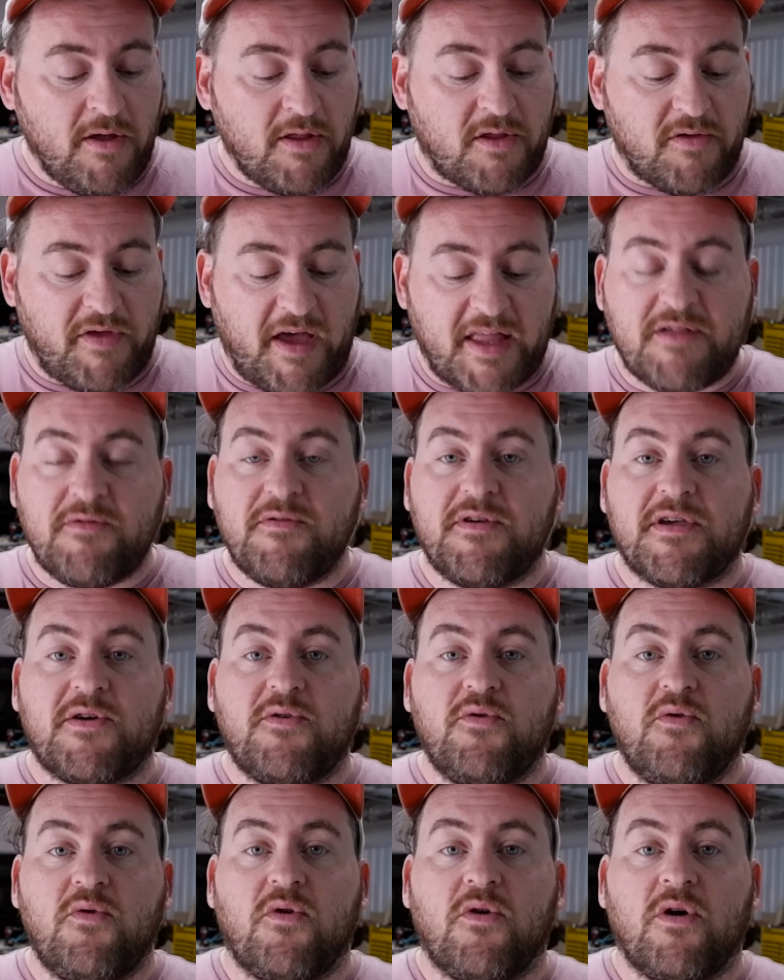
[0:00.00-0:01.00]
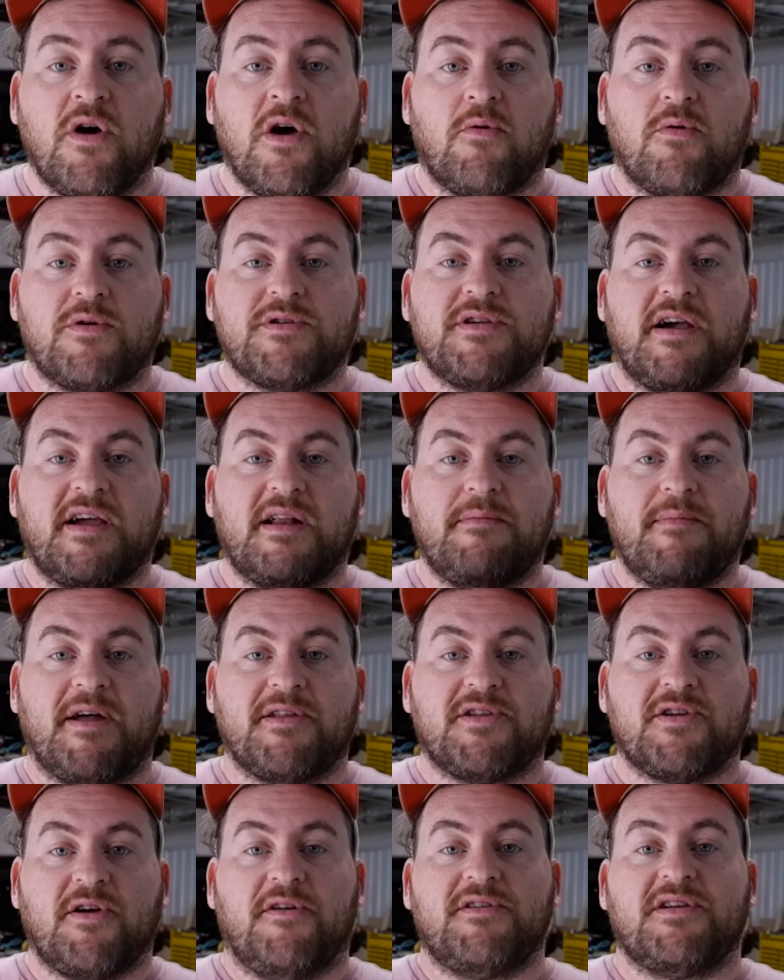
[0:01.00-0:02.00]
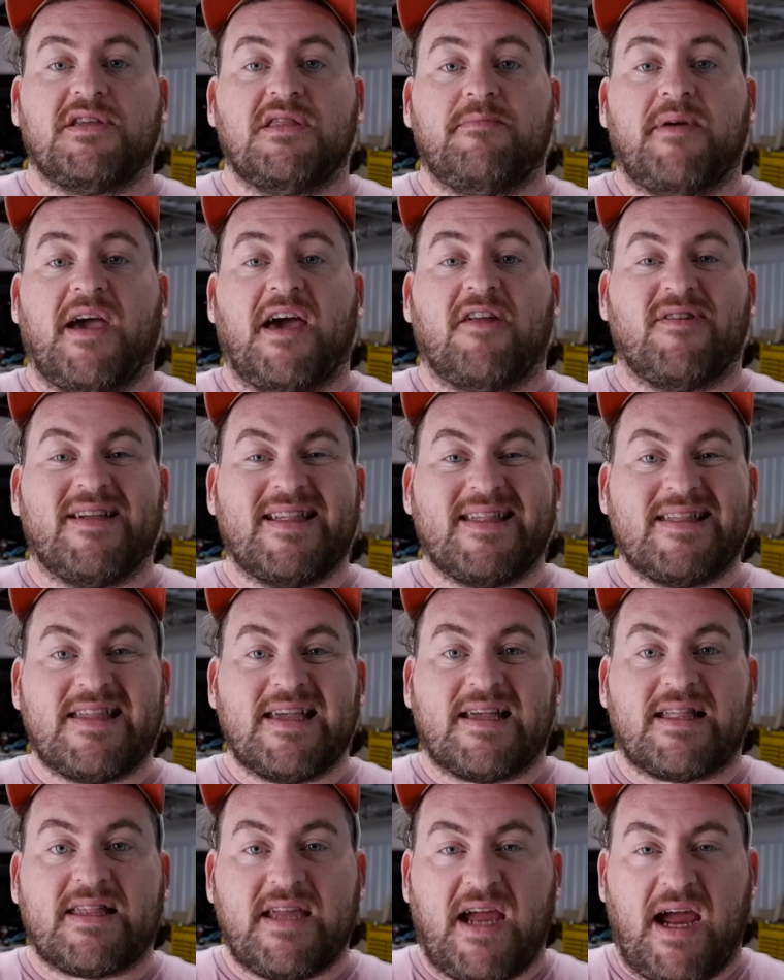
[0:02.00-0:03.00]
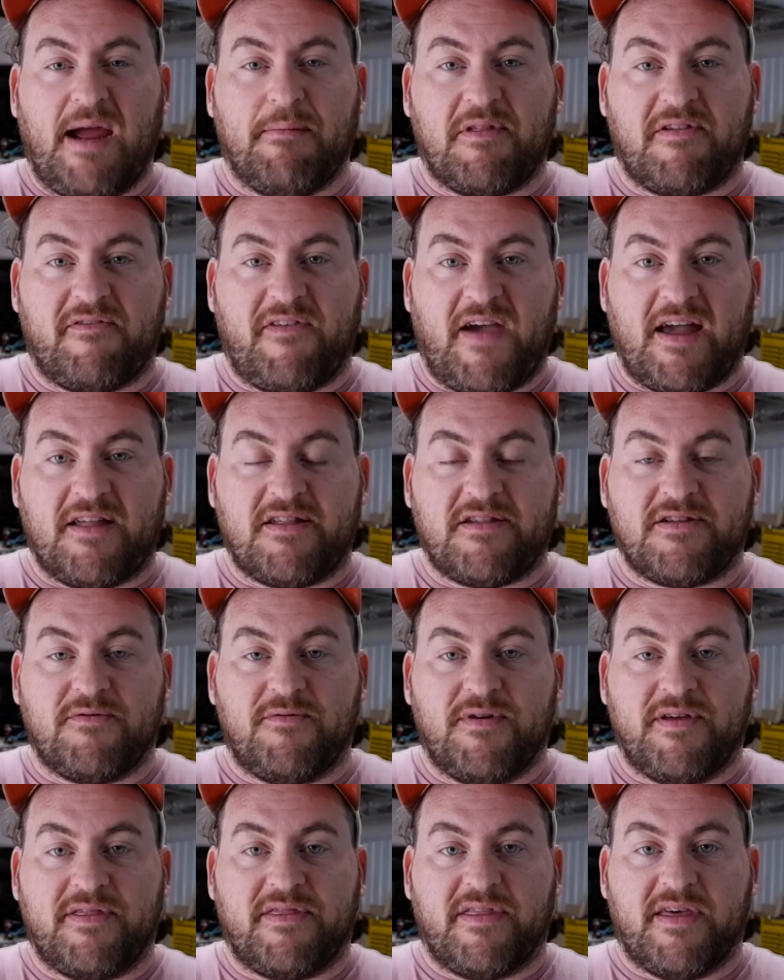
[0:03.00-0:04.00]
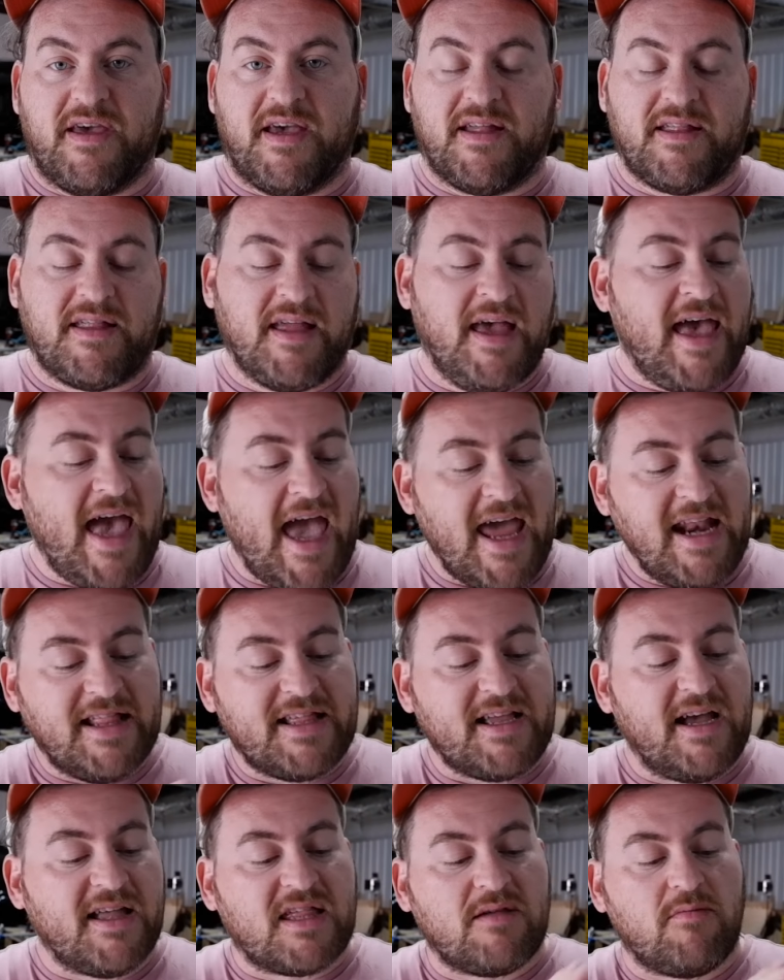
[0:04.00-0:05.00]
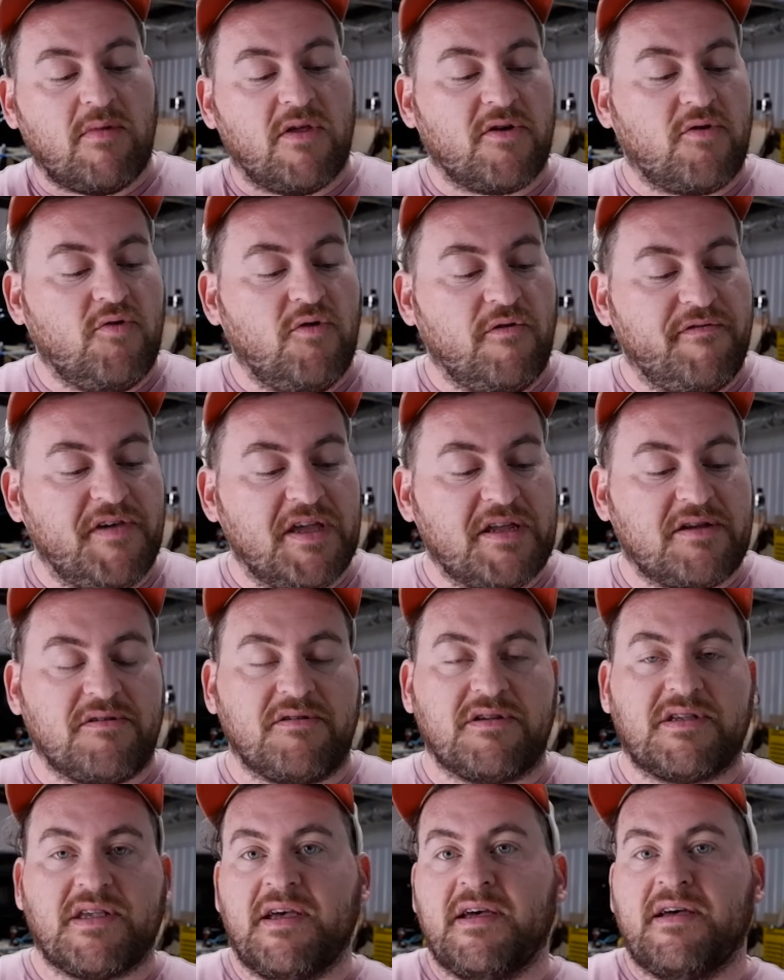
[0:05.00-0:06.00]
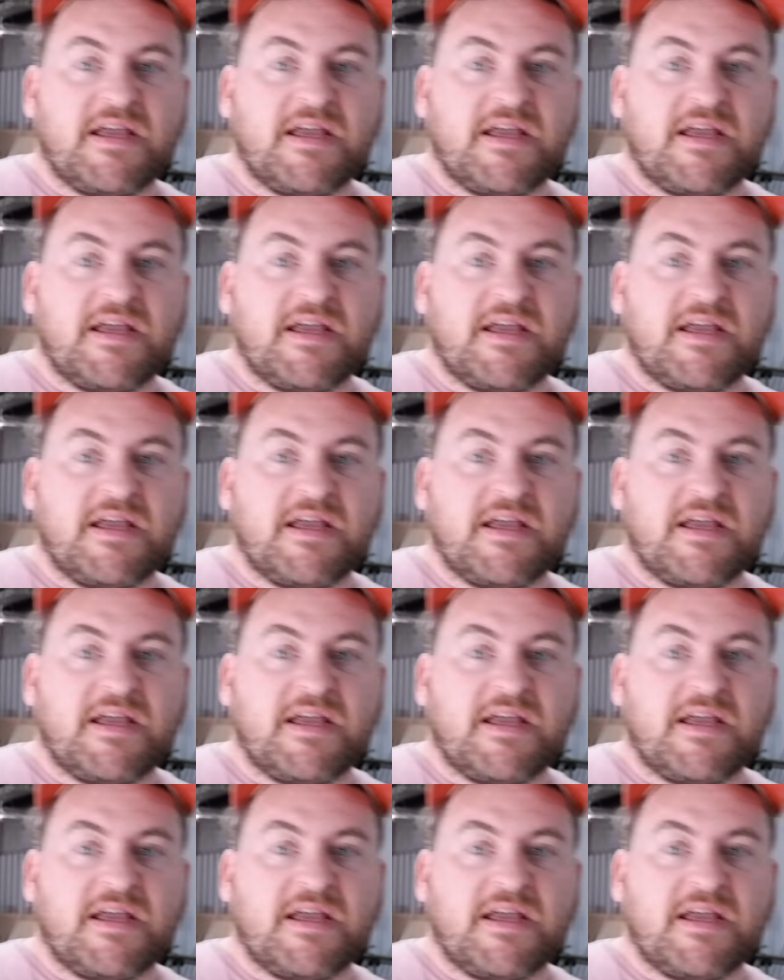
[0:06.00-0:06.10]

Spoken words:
So that's really cool. We're talking about charging the battery 6 times faster with this, and it's got some other cool features.